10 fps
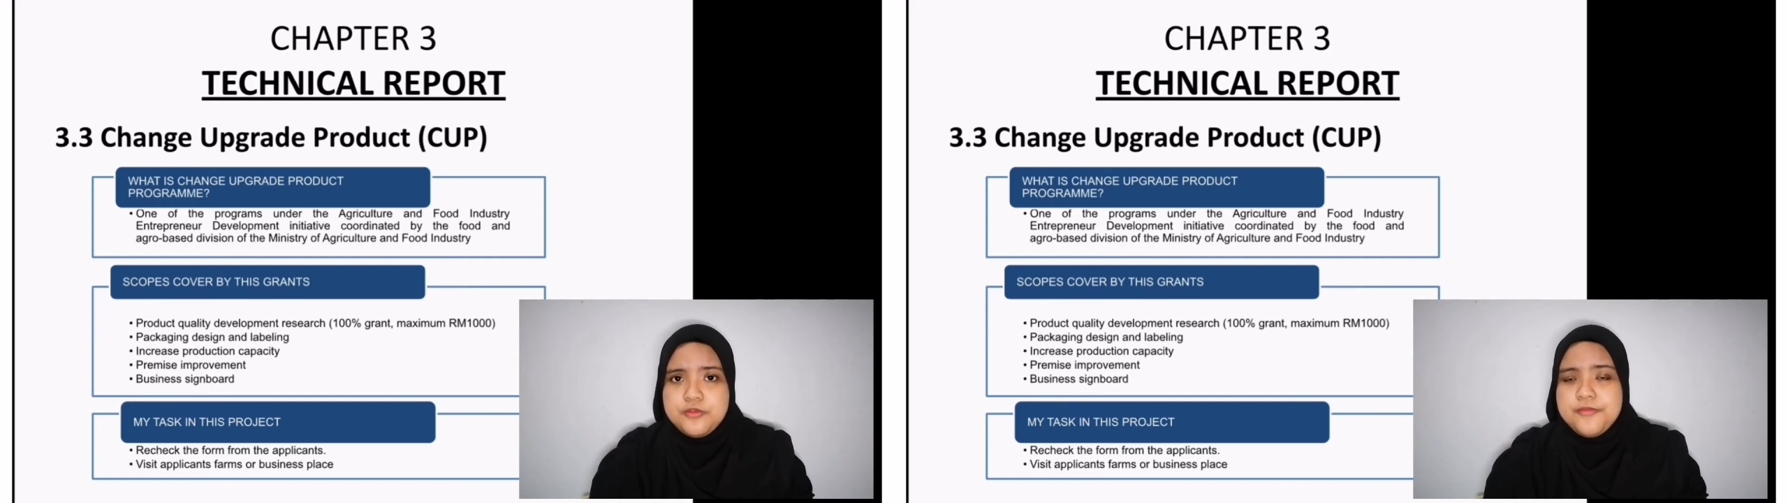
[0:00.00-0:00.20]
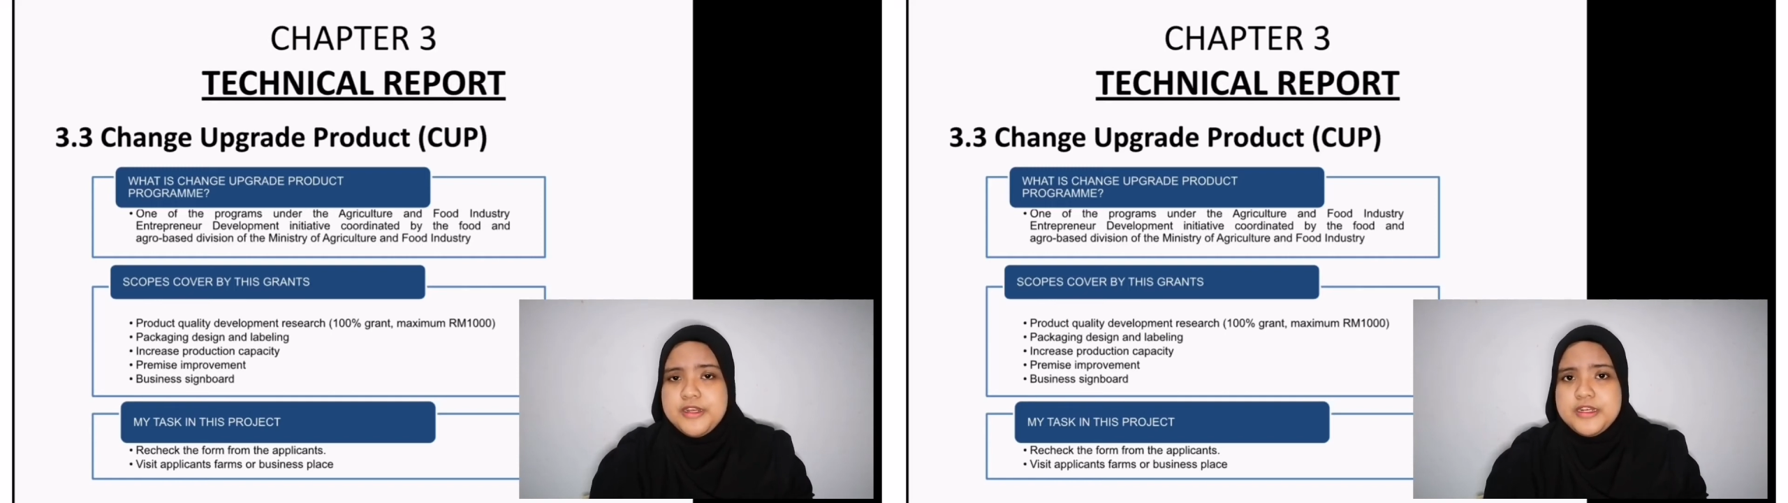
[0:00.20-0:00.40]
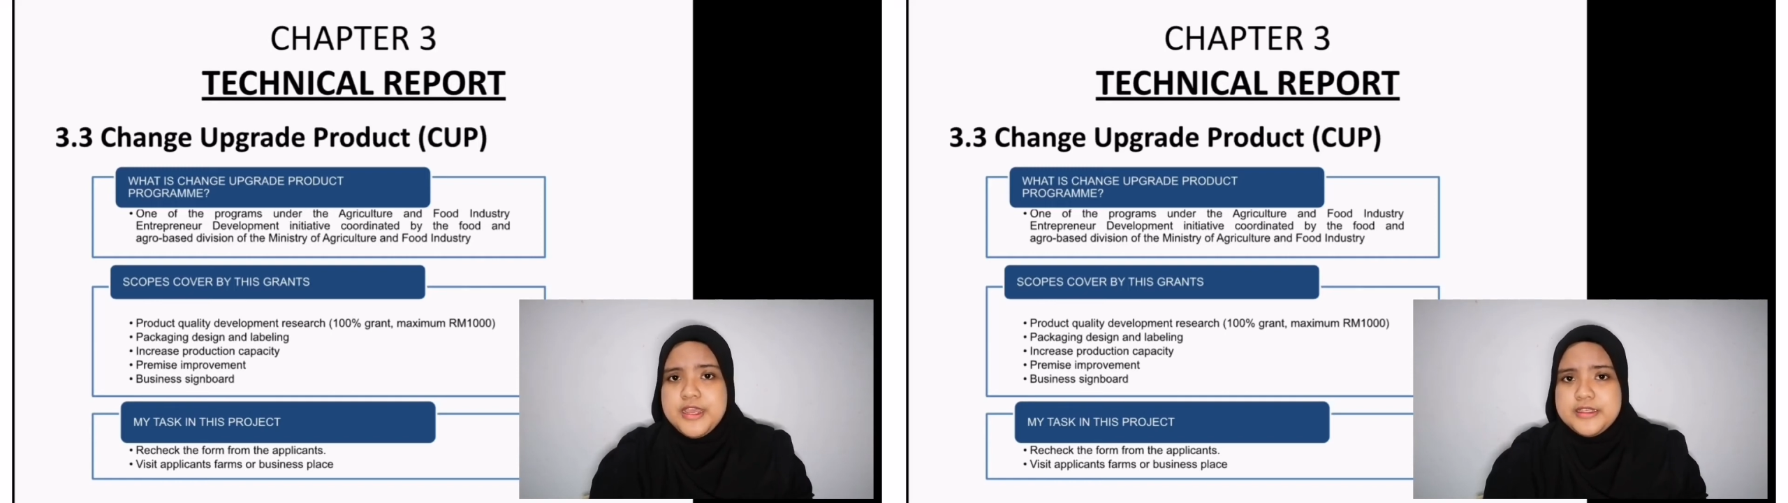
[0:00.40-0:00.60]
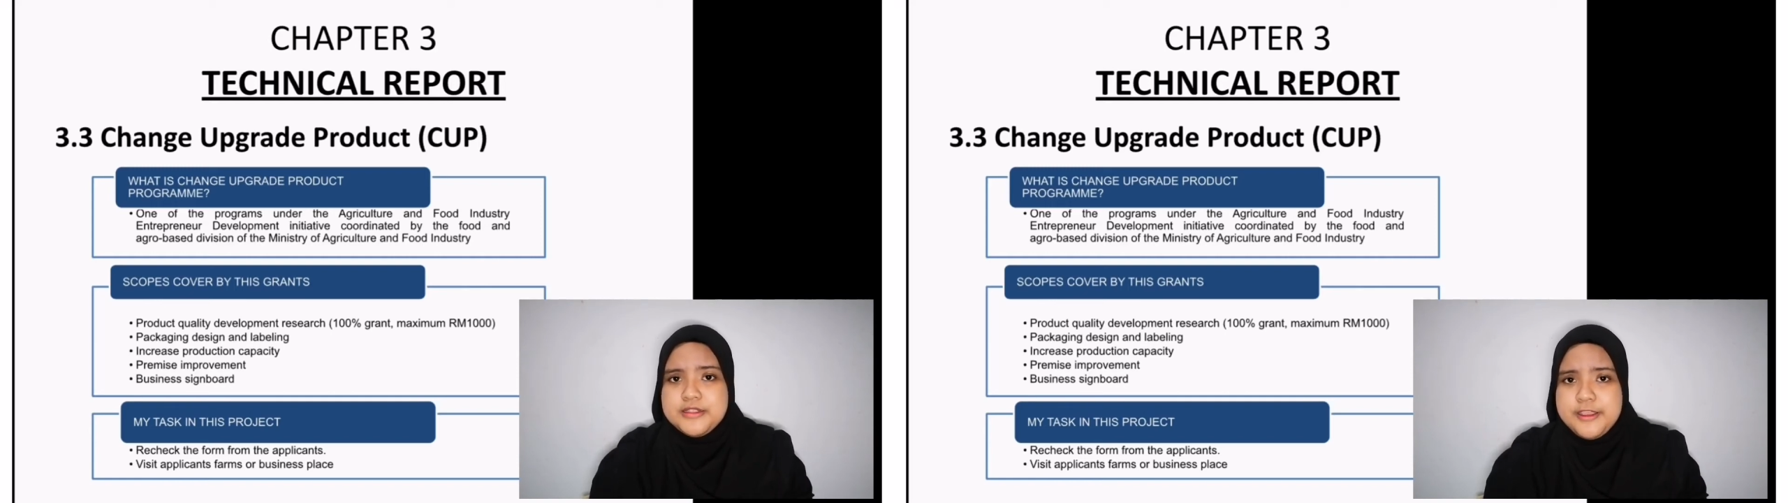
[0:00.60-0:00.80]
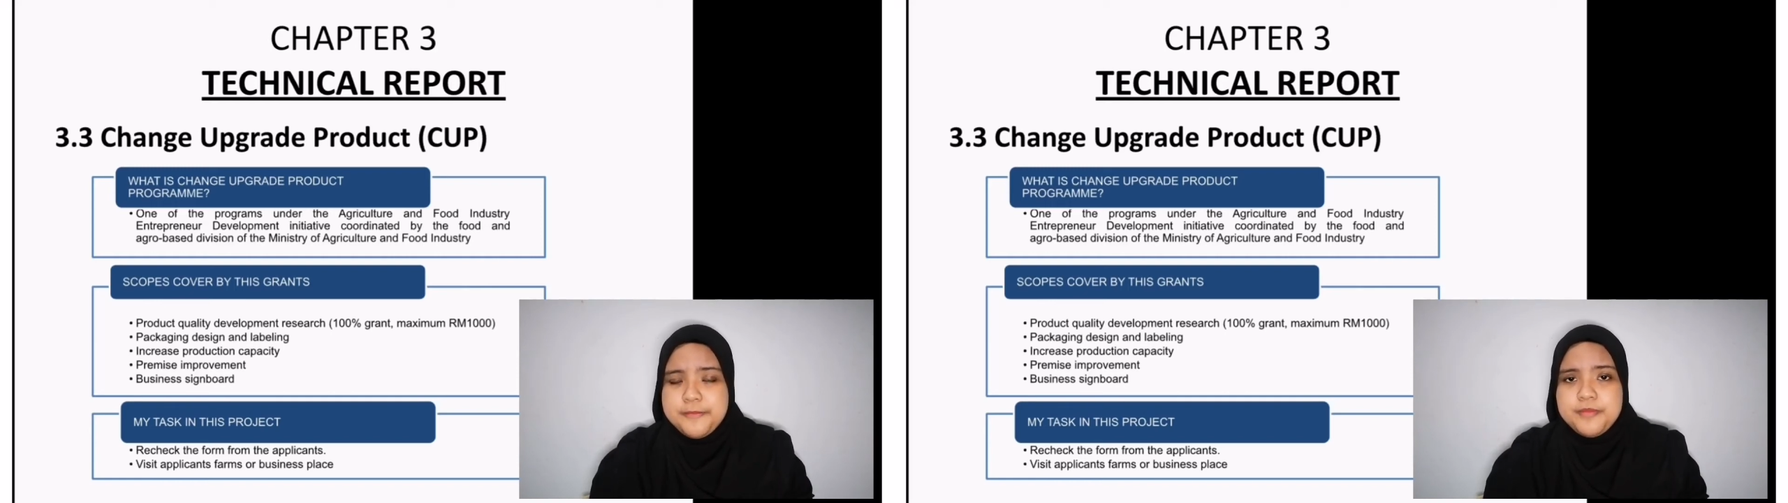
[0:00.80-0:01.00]
to
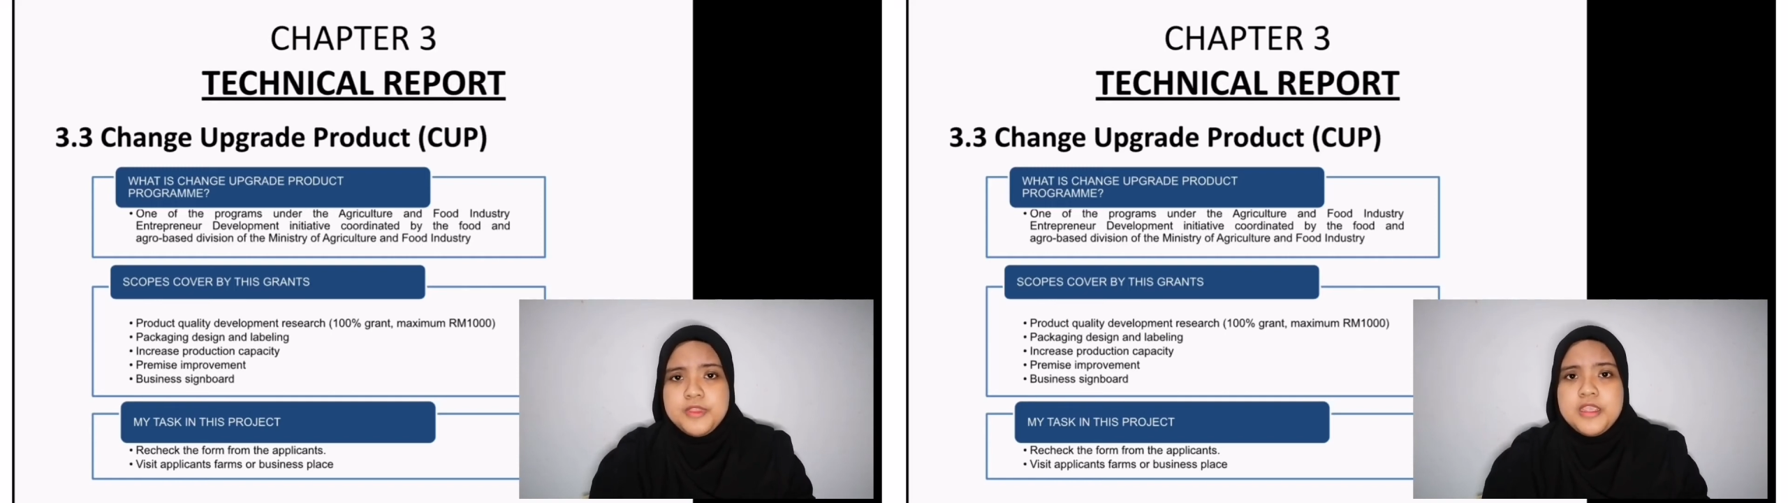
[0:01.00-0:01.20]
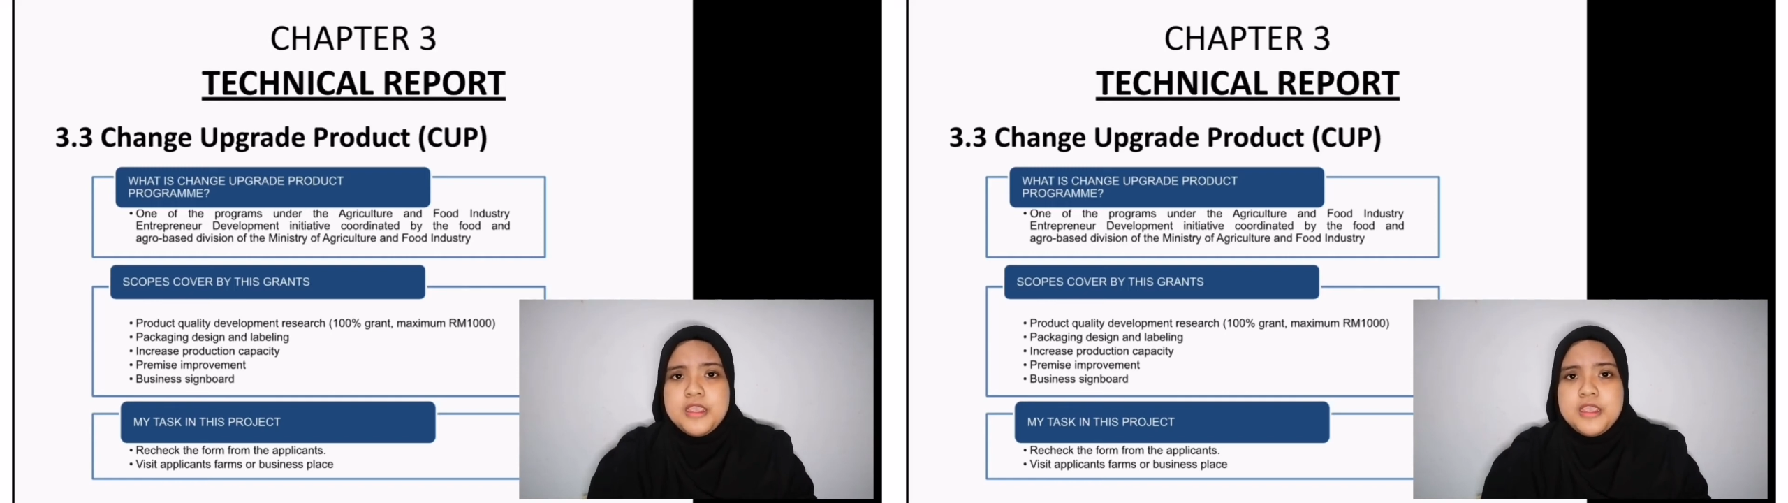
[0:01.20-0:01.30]
finalize them.